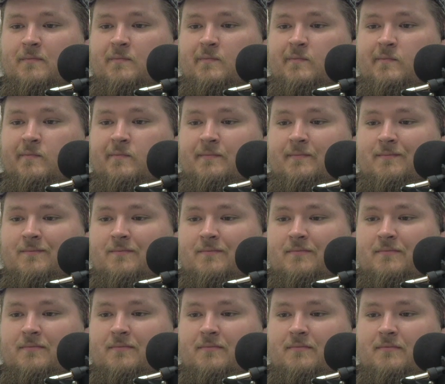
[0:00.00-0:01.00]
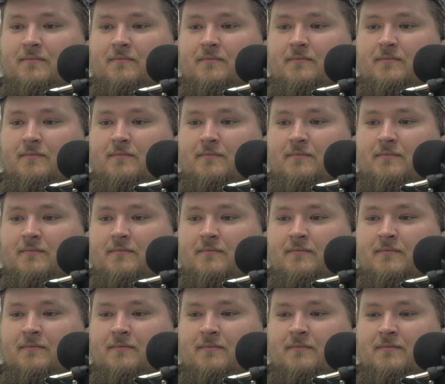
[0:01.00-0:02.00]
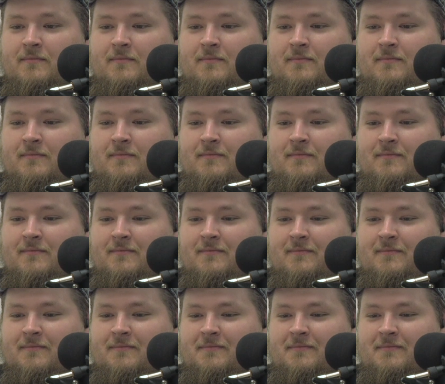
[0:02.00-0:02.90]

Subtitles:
(no one is talking)